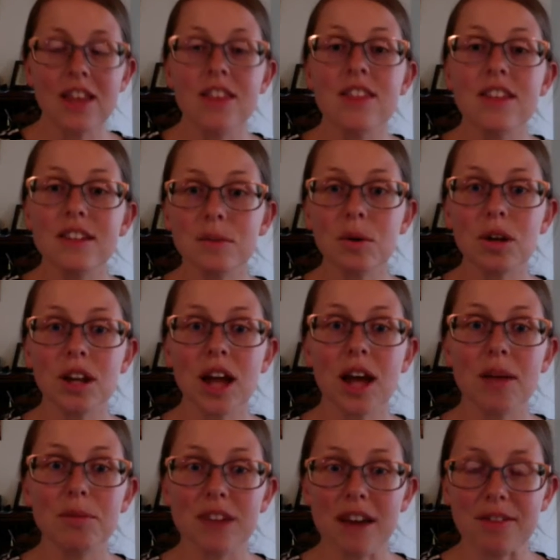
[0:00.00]
This one
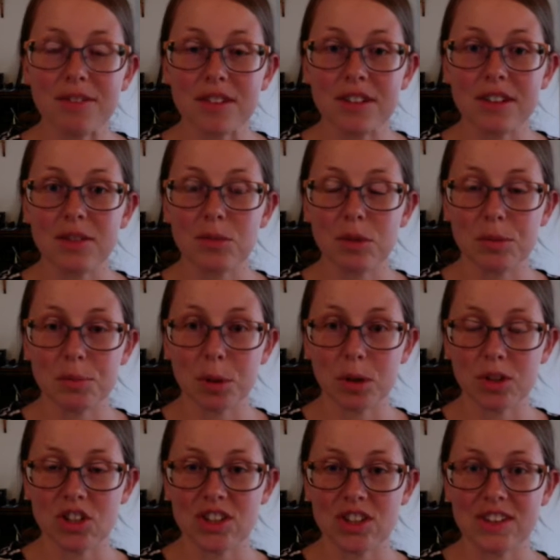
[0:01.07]
I'm definitely
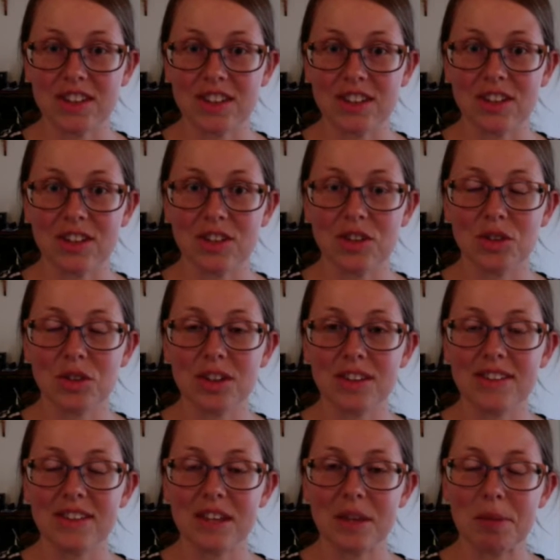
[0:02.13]
repurchasing. You can
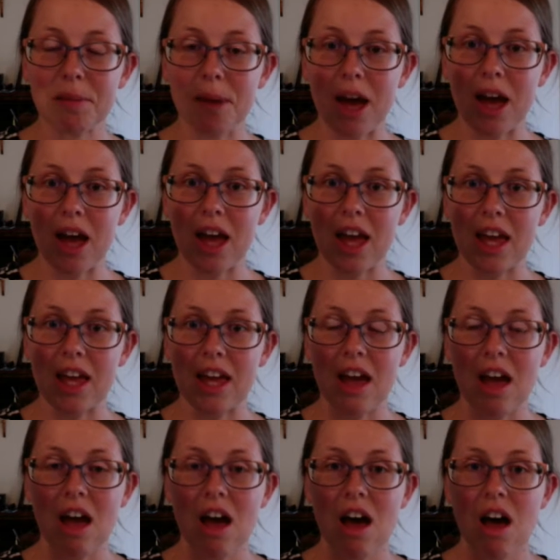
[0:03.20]
see my
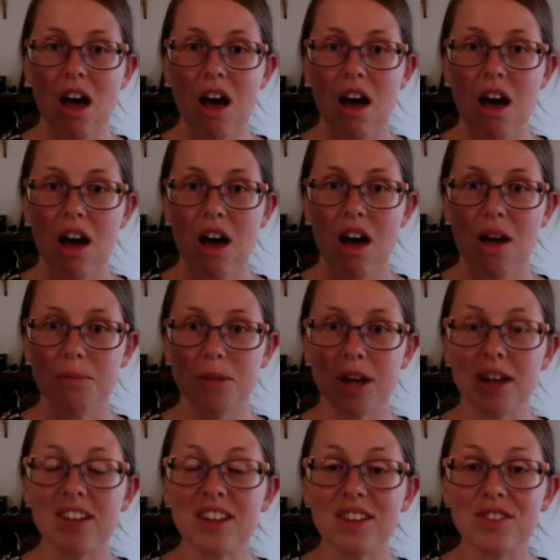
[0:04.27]

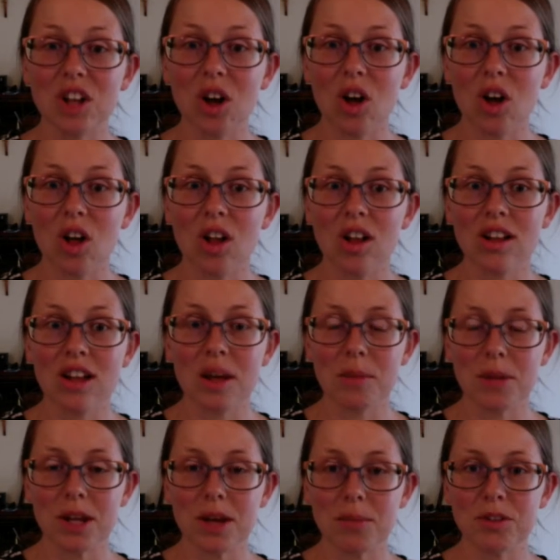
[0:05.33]
Young Living haul
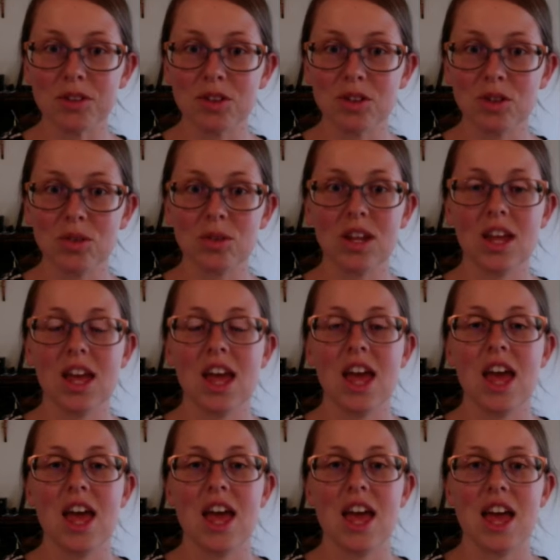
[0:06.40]
coming up soon,
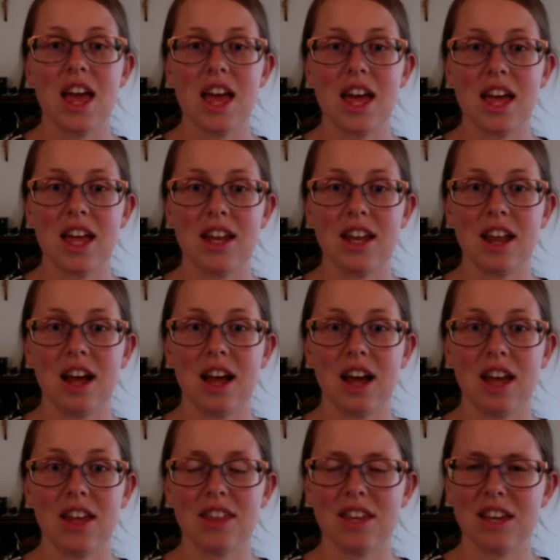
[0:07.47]
and
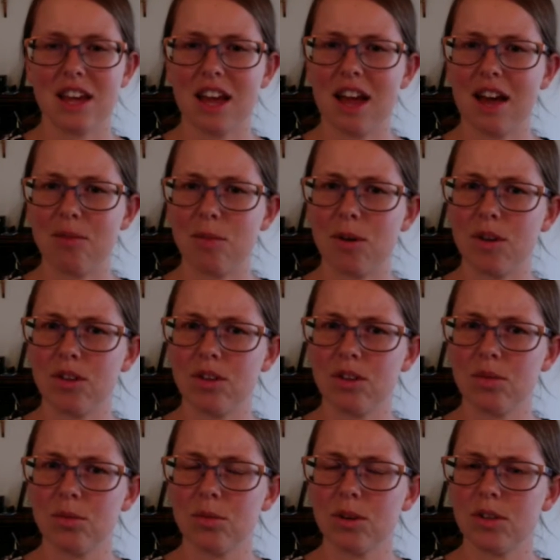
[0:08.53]
I think I have
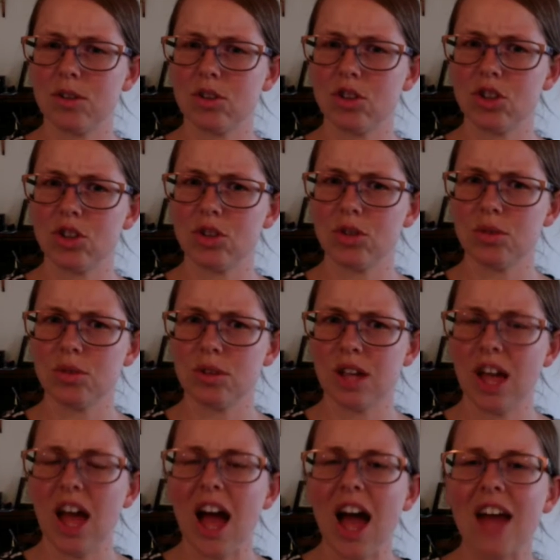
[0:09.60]
one or two.
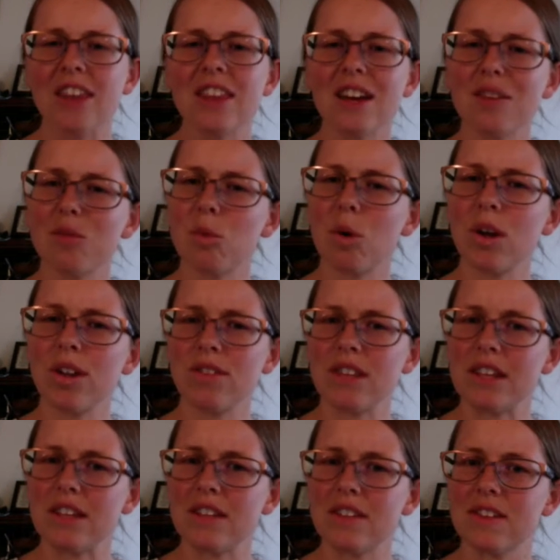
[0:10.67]
I think I have one of
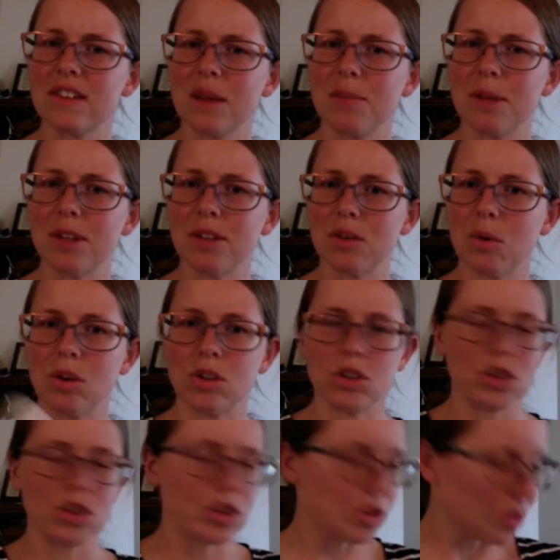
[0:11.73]
these. I meant to order
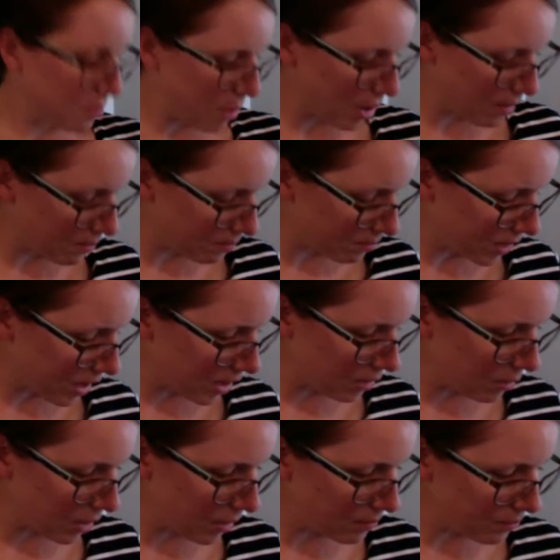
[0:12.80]
two, but
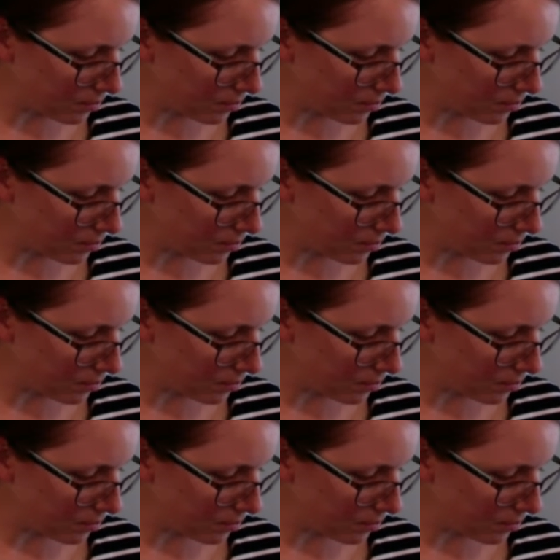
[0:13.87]
anyway.